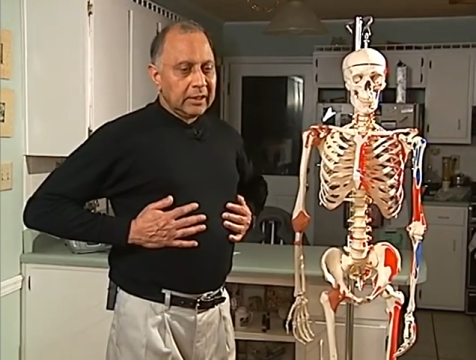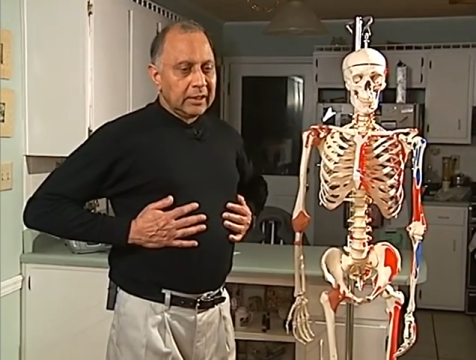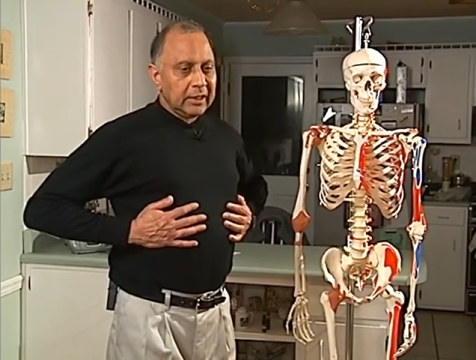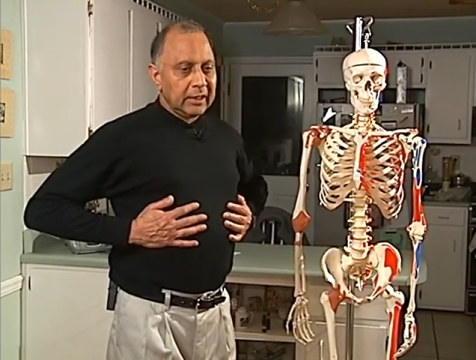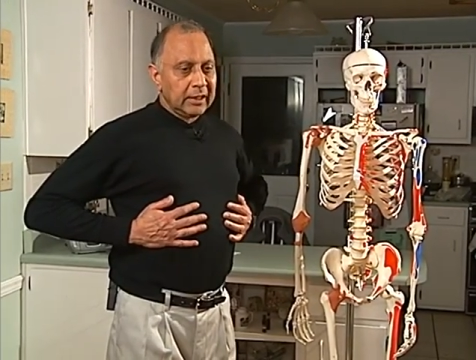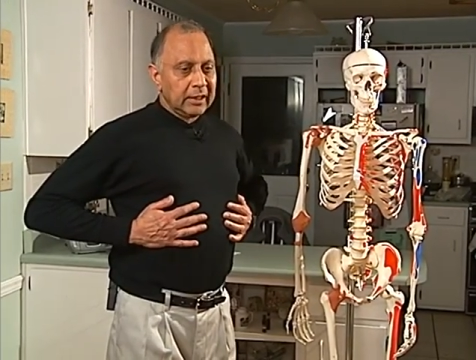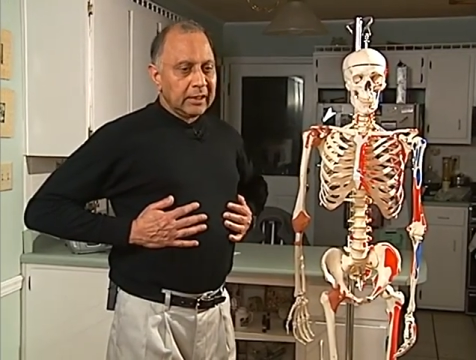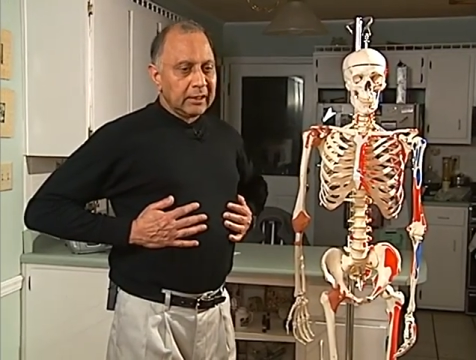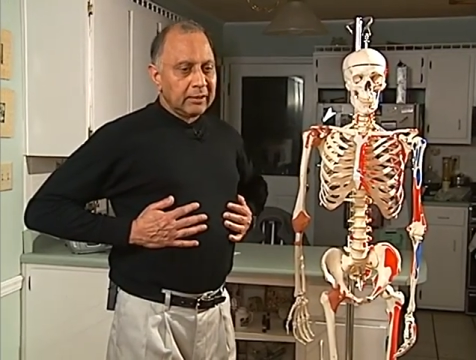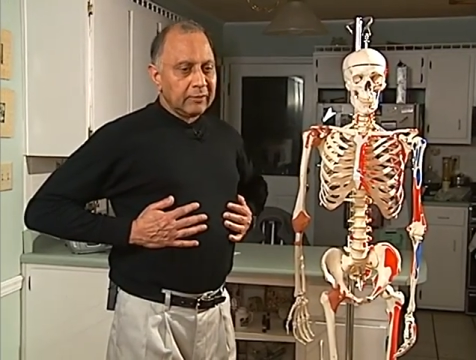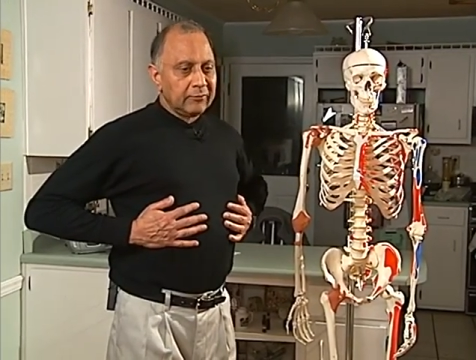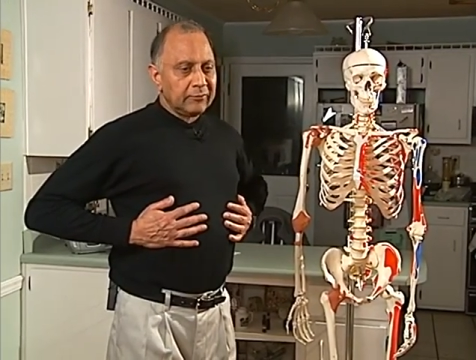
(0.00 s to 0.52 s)

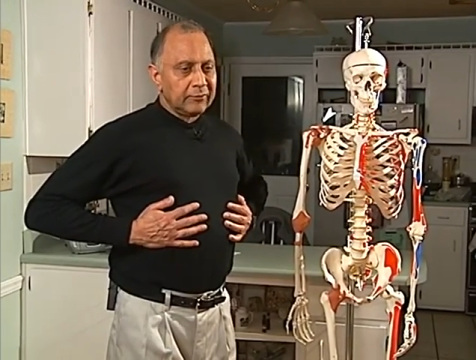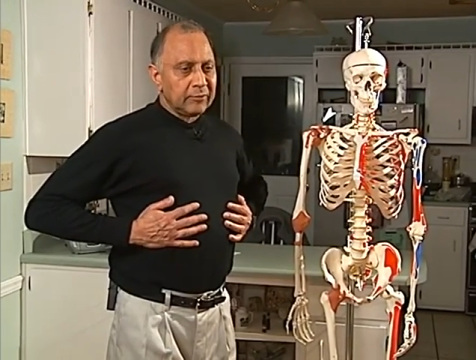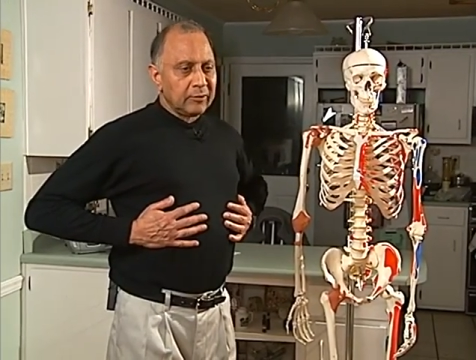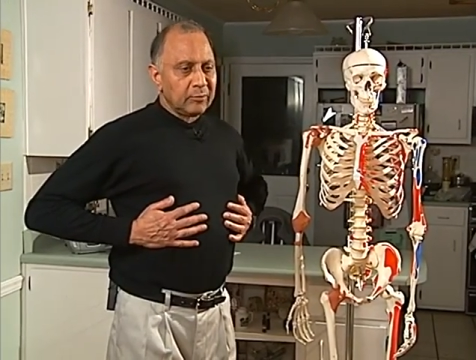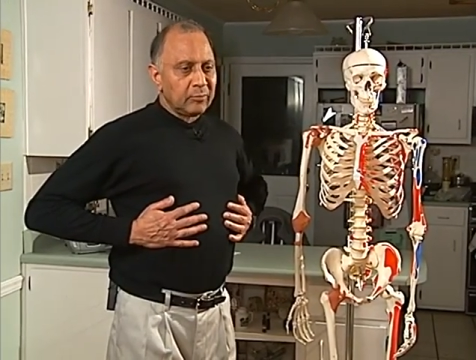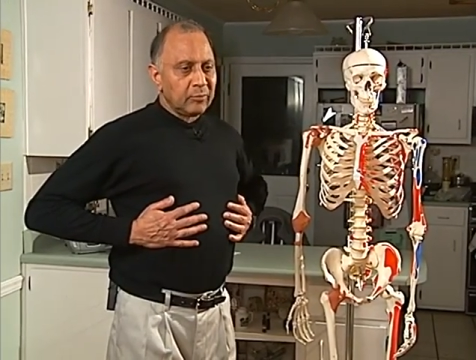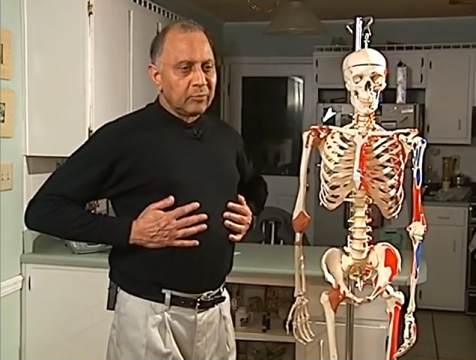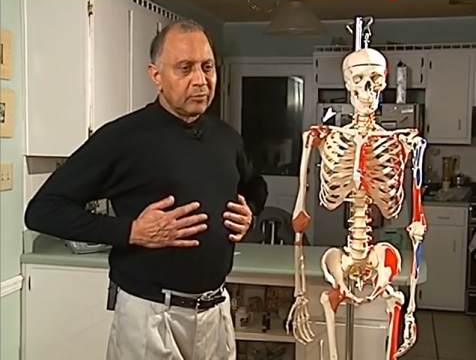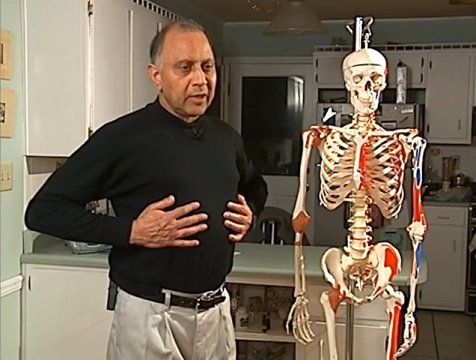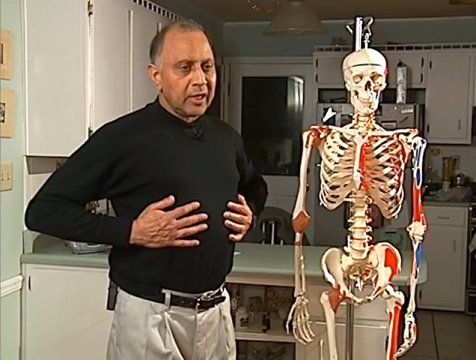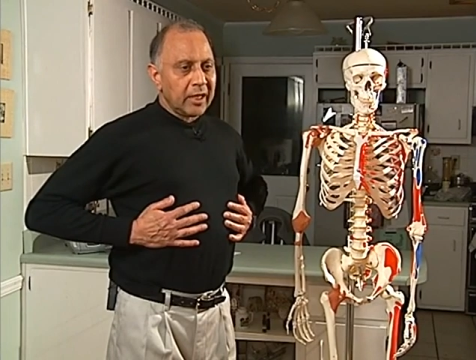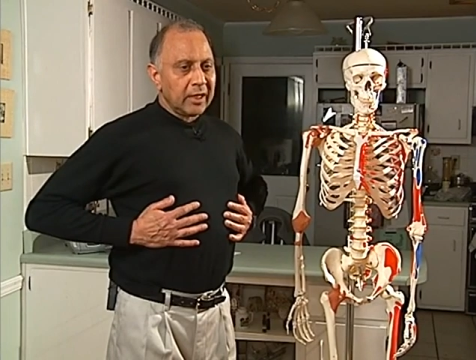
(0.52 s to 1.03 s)
and
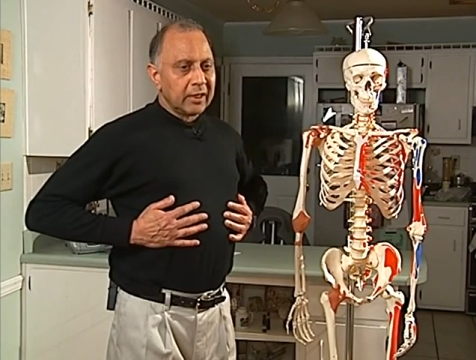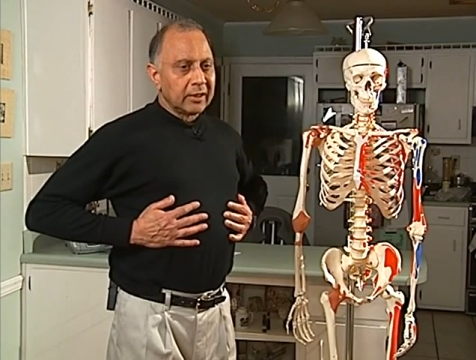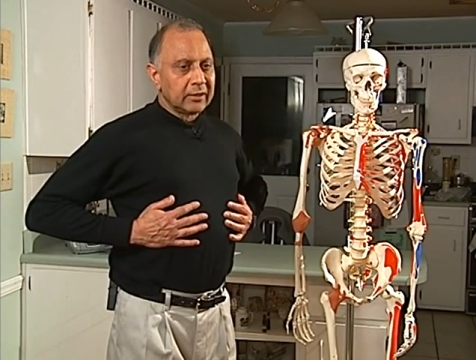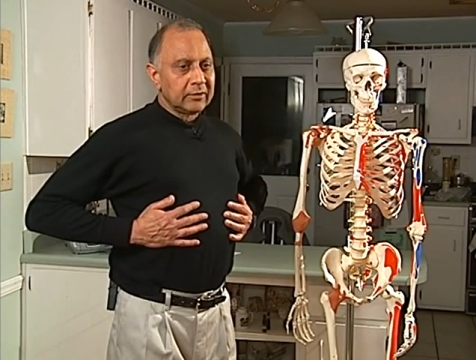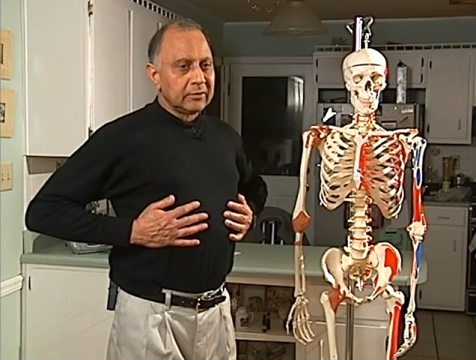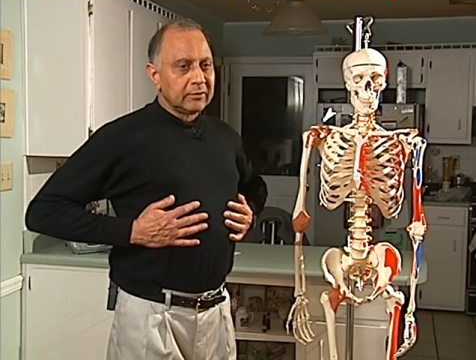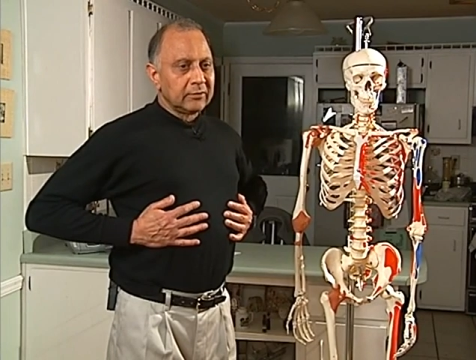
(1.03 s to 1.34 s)
from back